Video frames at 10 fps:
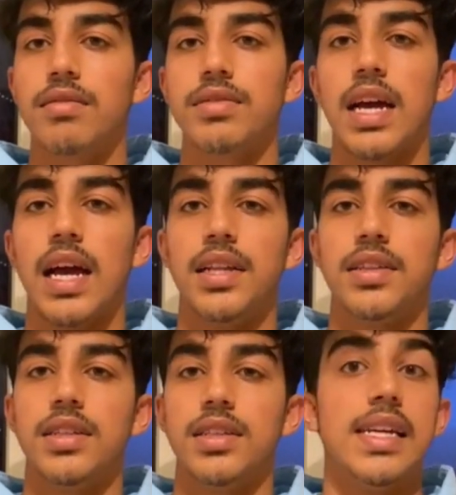
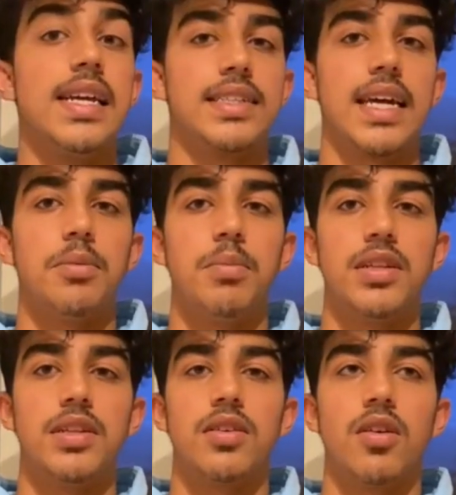and the excitement
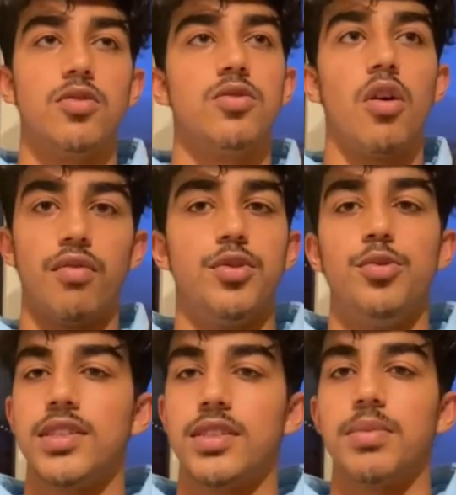of doing
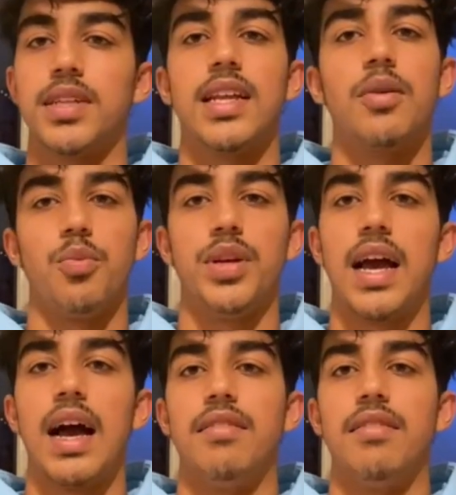something that we have.